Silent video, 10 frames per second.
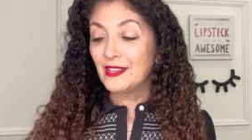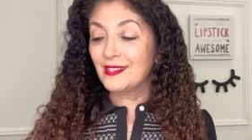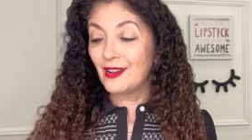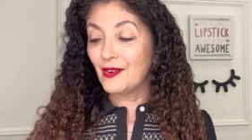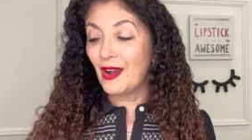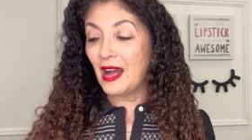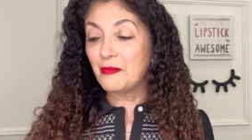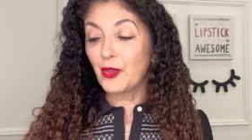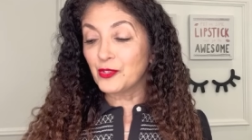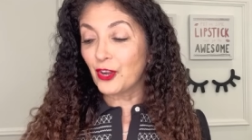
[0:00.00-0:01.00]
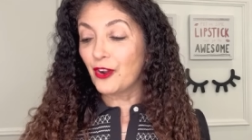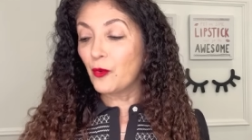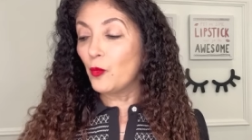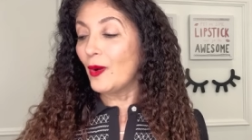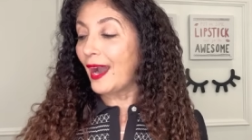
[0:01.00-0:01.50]
So um, those
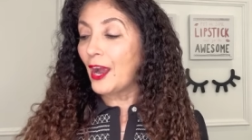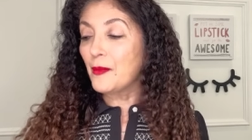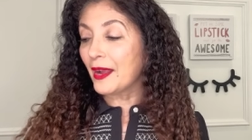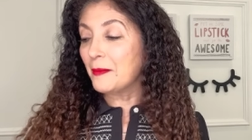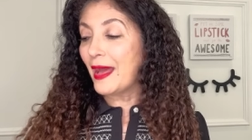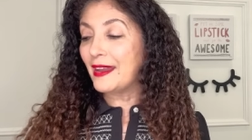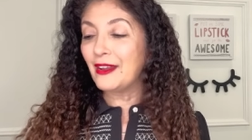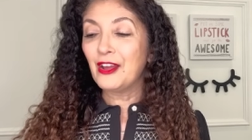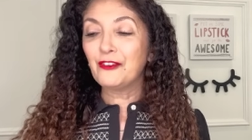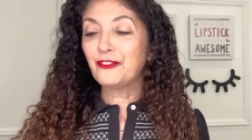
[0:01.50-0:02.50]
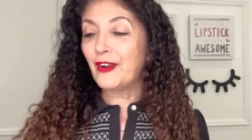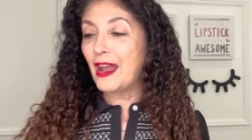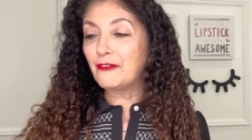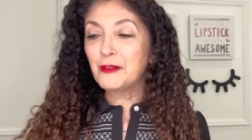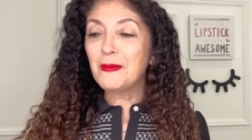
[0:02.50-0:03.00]
are what I recommend for
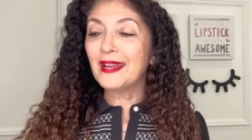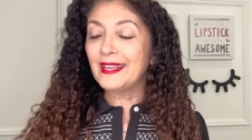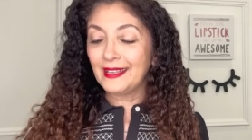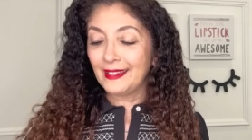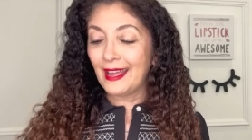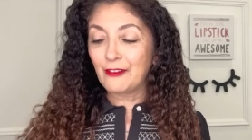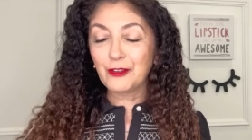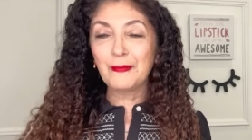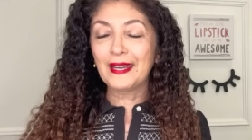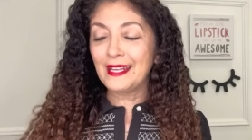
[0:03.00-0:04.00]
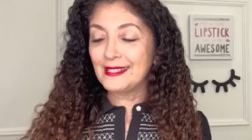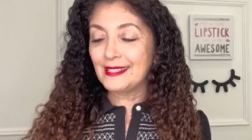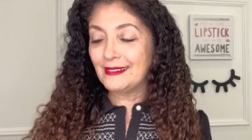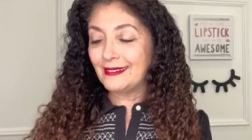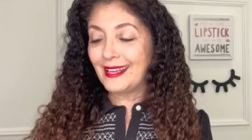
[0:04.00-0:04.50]
everybody everybody
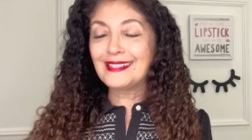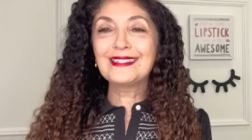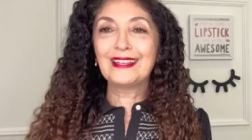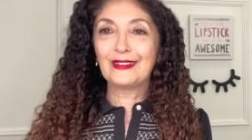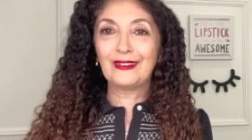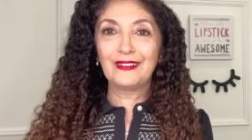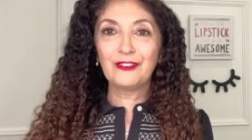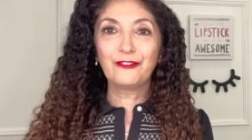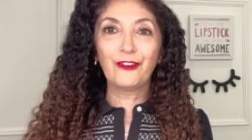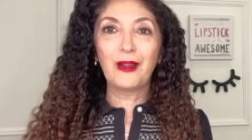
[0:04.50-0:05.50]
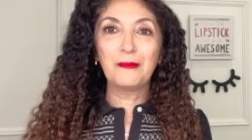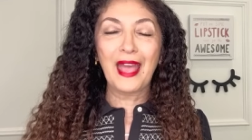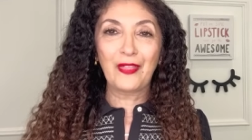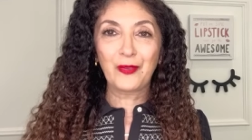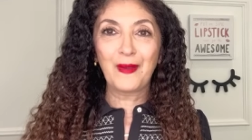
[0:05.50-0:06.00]
to consider from
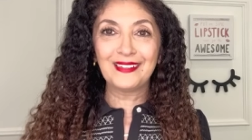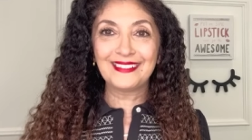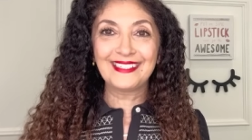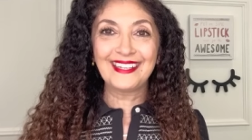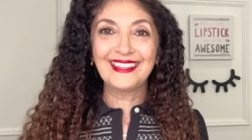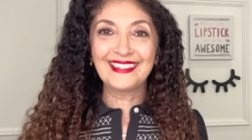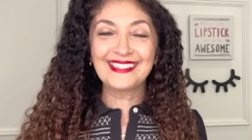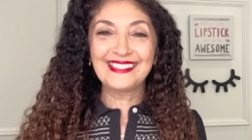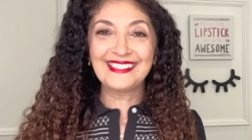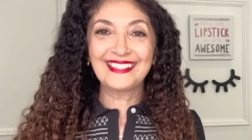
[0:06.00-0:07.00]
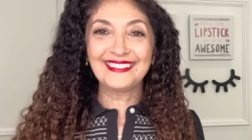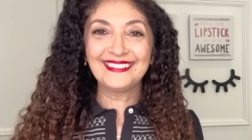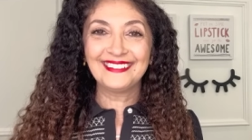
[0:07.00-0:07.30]
Anthropologie this season.